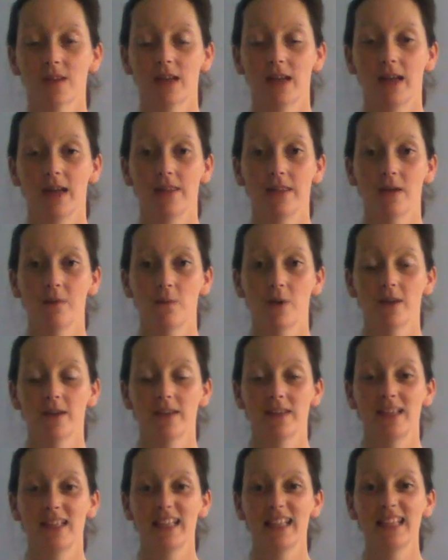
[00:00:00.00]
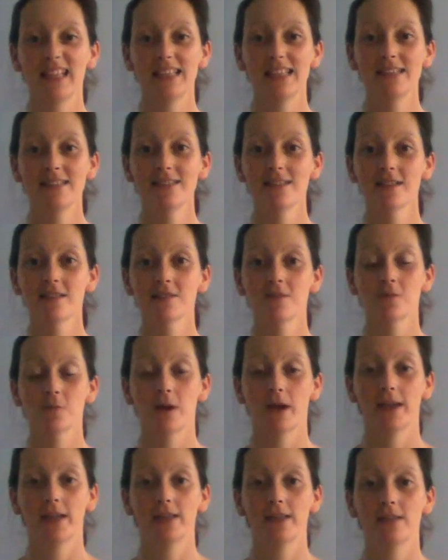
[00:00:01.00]
And then one of the easiest
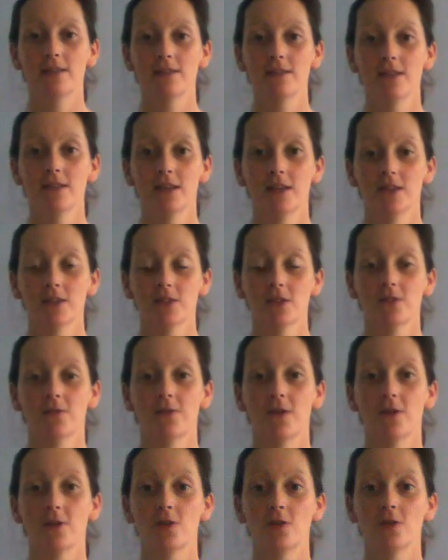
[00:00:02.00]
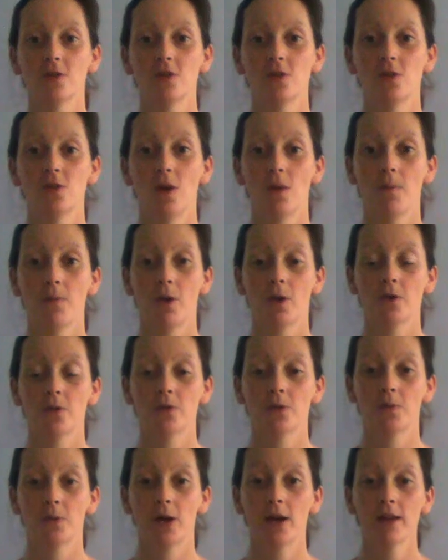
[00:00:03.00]
ways to focus you upon
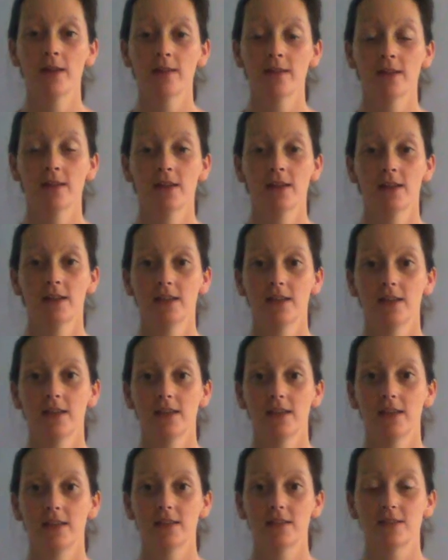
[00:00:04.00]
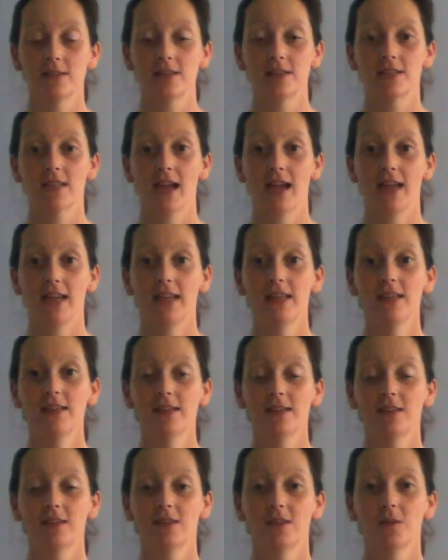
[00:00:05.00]
your breath is to say
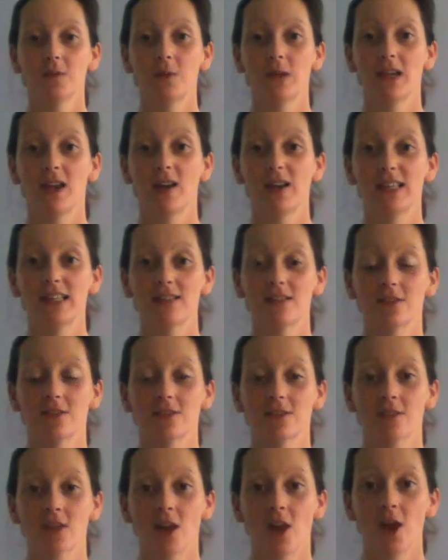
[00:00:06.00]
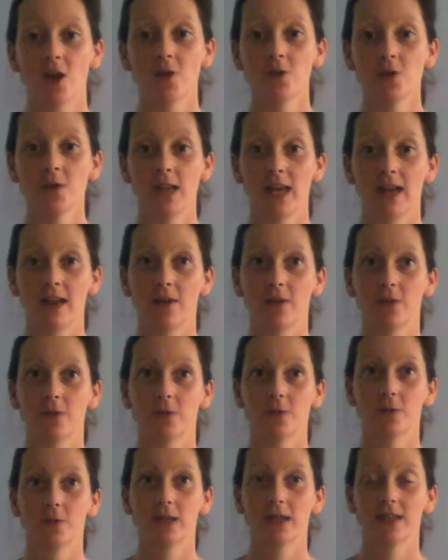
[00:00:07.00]
that we're going to slow
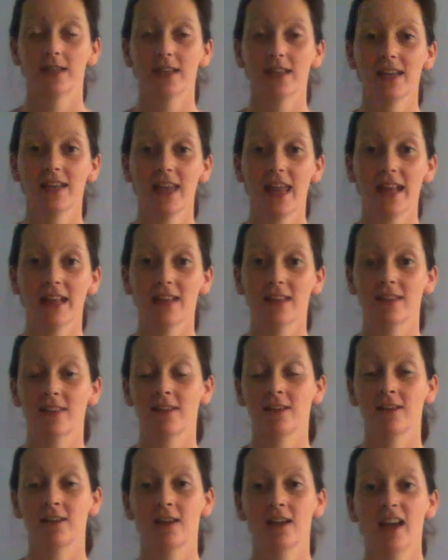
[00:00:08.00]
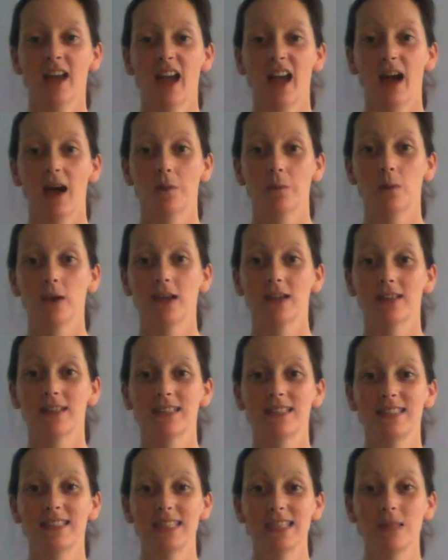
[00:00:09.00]
down, we're going to lengthen, and we're going to
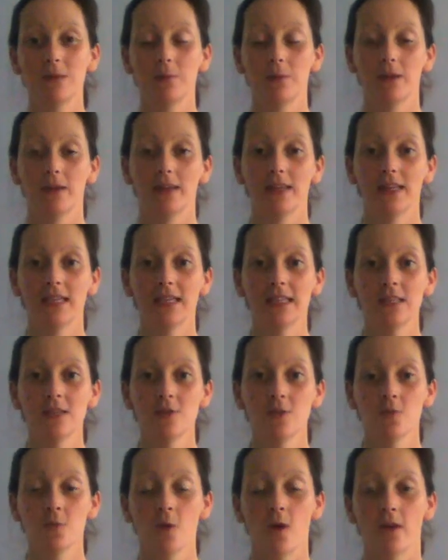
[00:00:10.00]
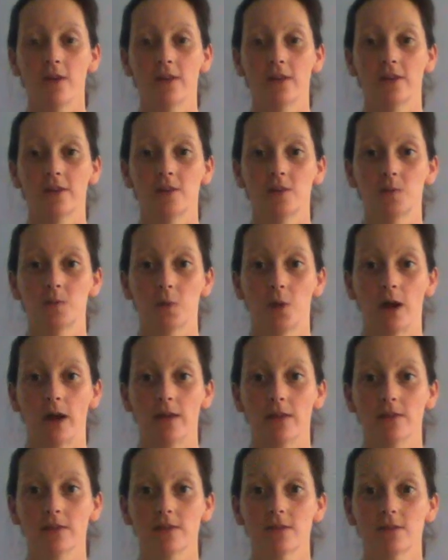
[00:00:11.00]
deepen each one of those
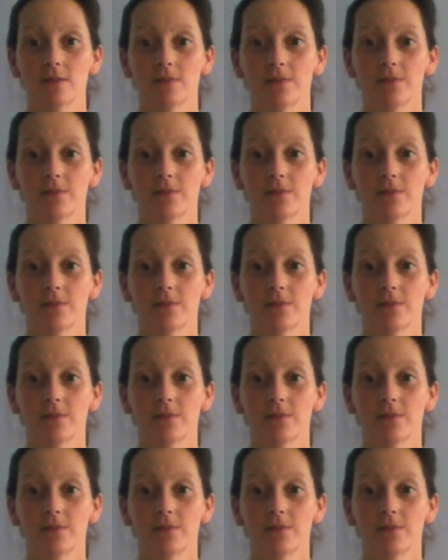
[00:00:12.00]
breaths.